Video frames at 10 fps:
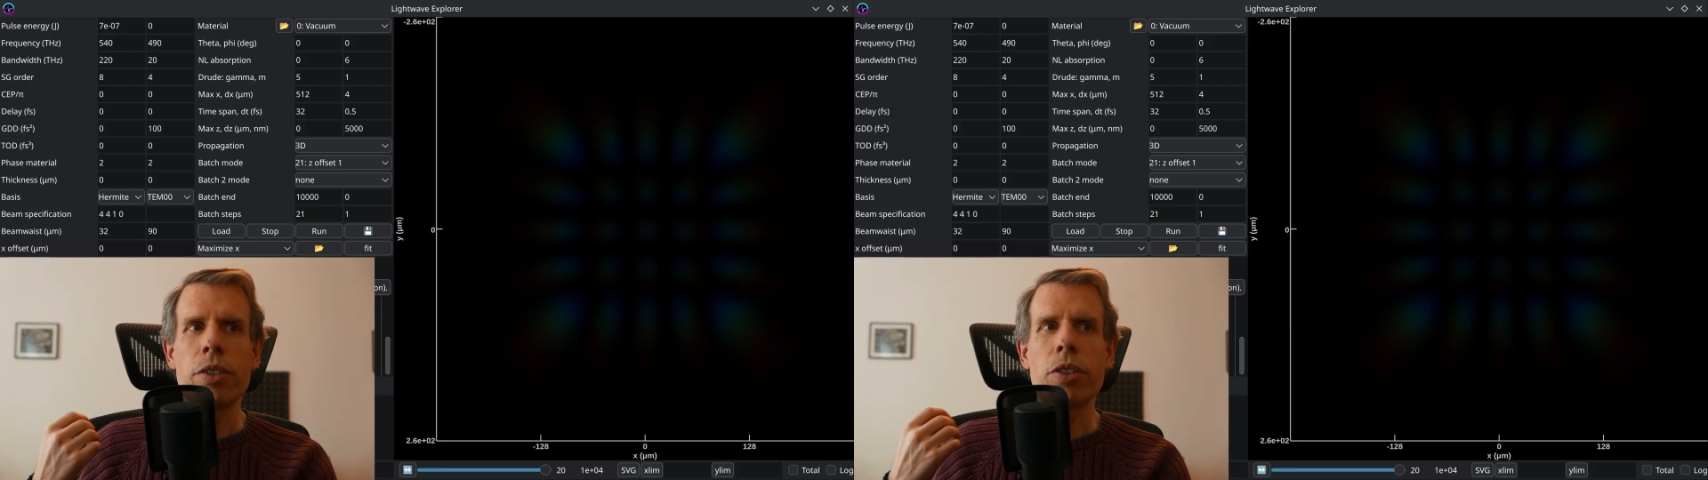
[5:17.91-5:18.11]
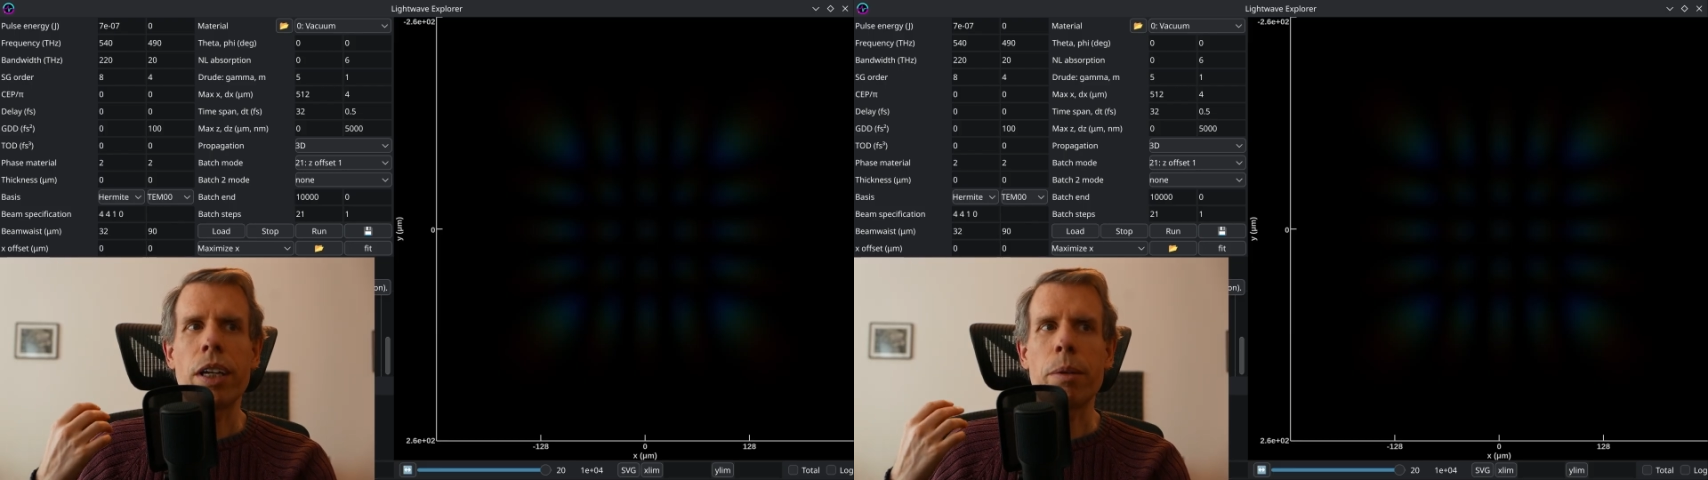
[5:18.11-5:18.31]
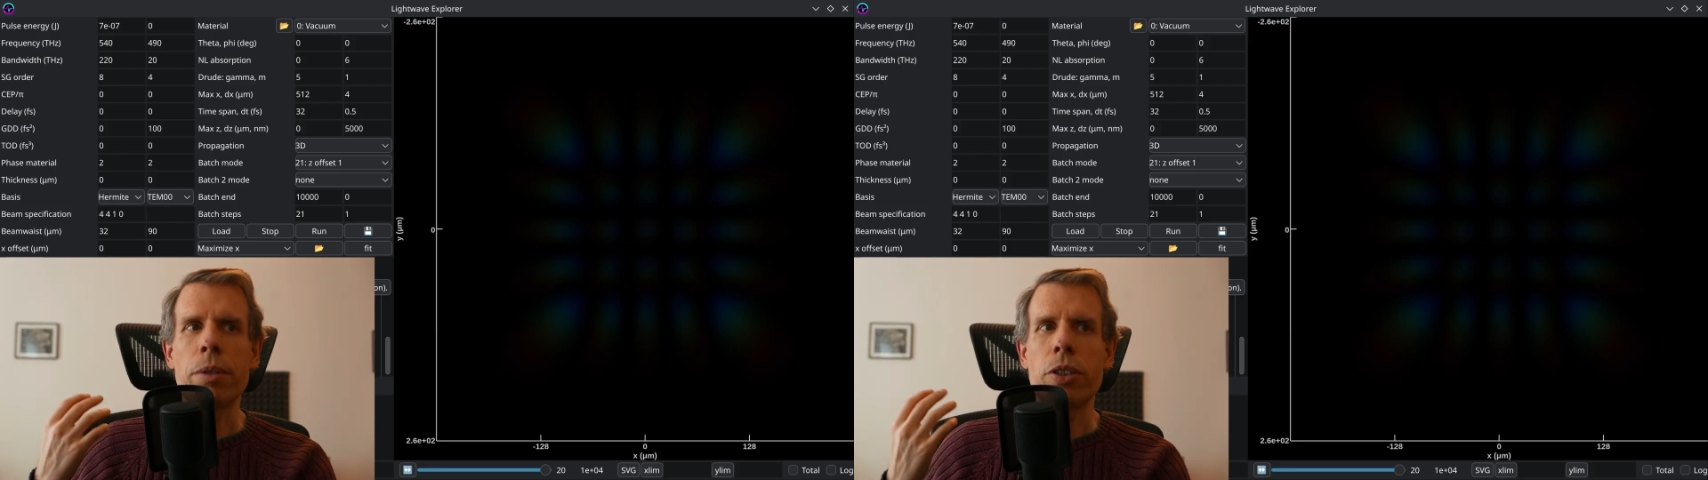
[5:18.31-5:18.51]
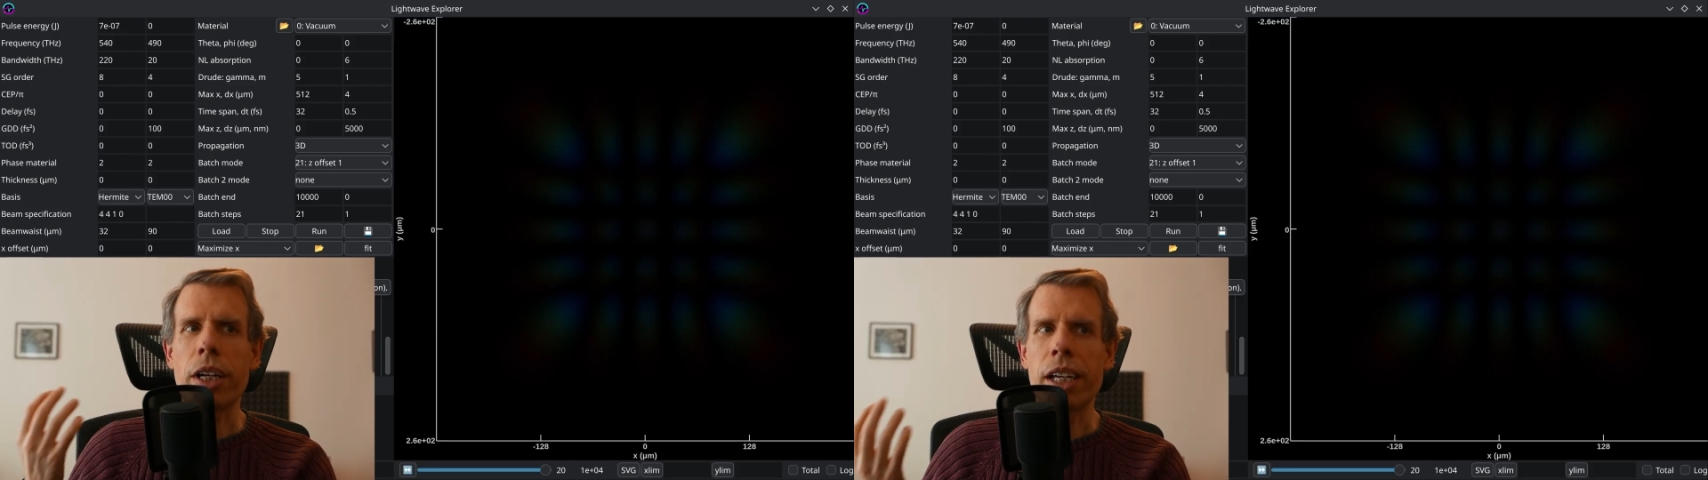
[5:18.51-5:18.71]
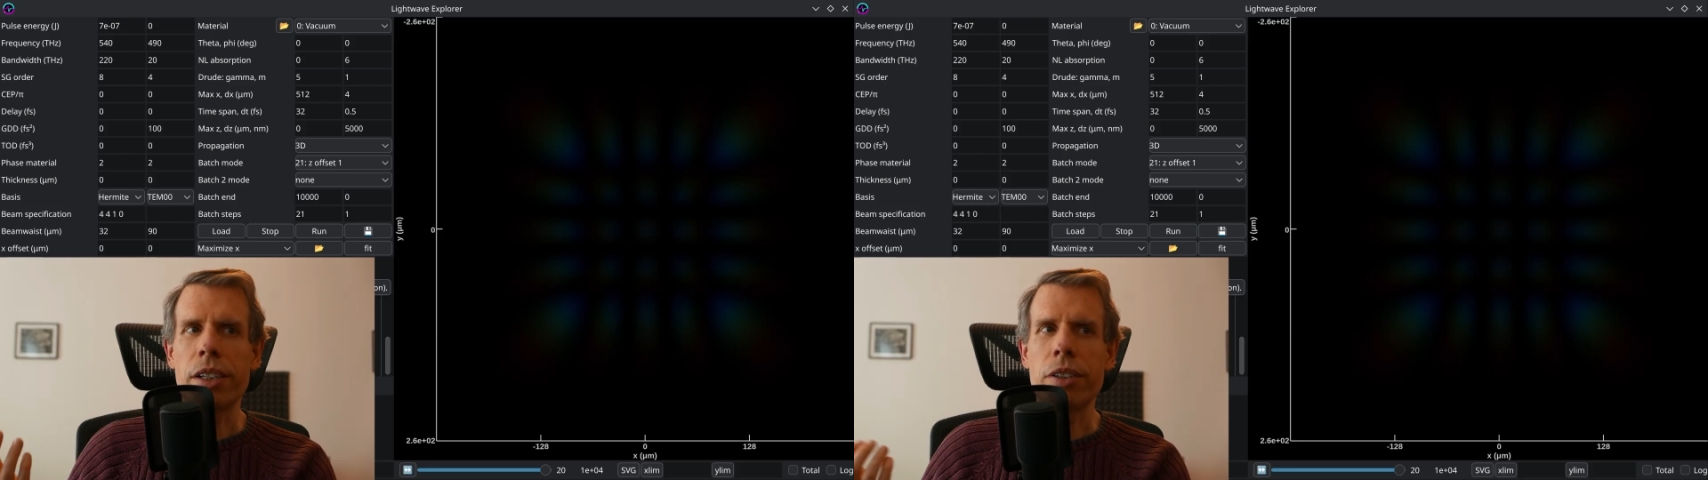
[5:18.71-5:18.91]
shape
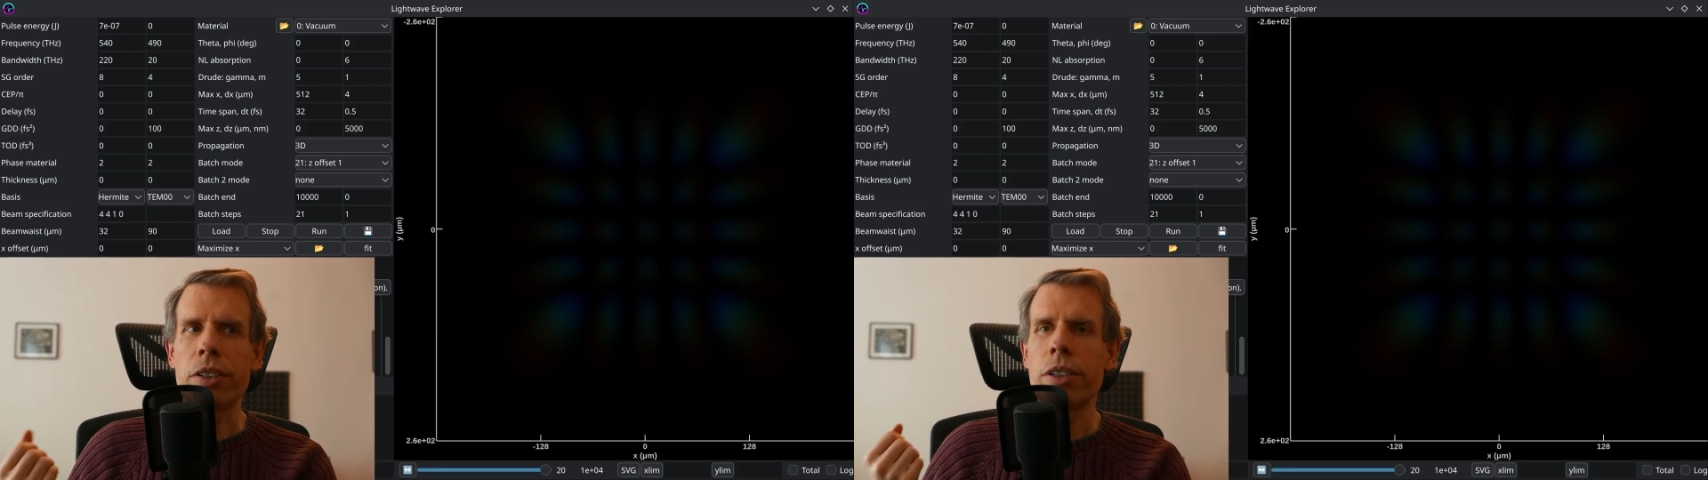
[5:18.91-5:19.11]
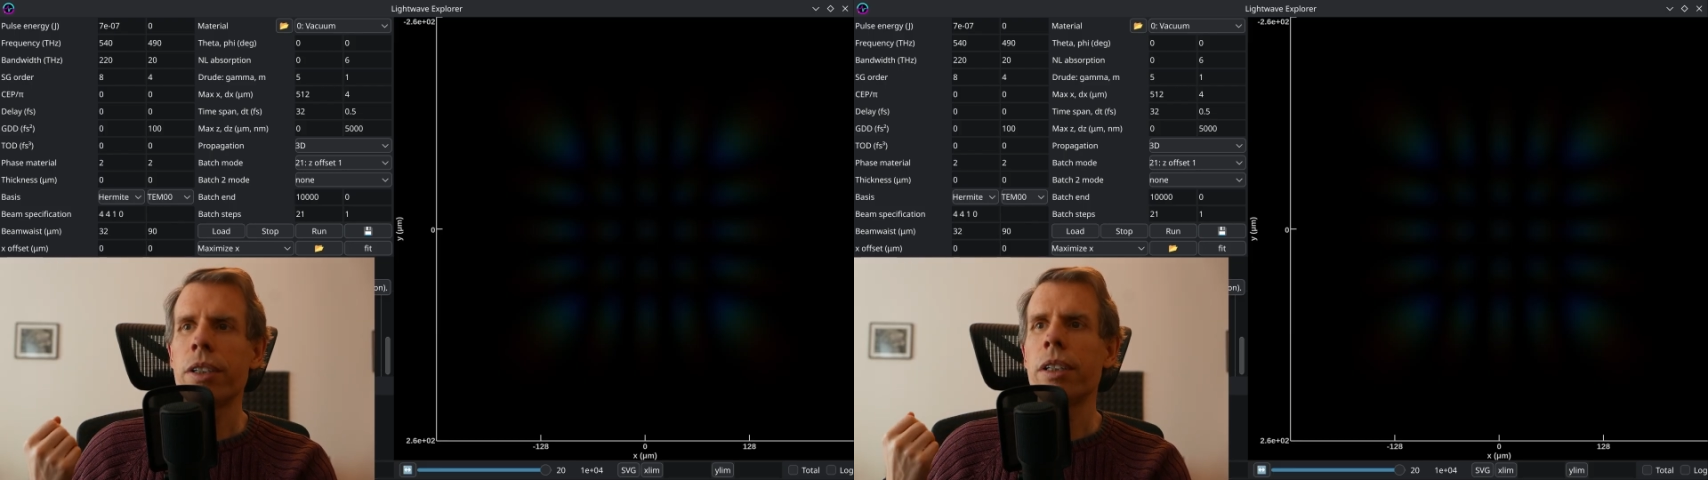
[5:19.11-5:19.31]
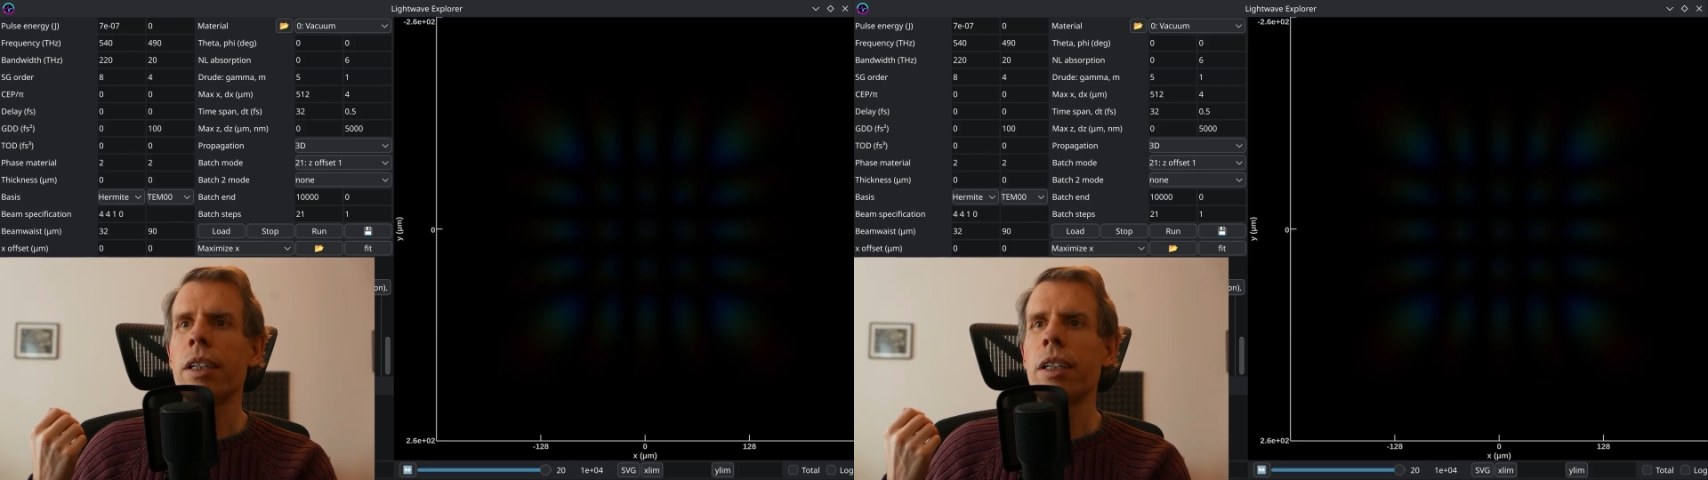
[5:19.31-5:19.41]
change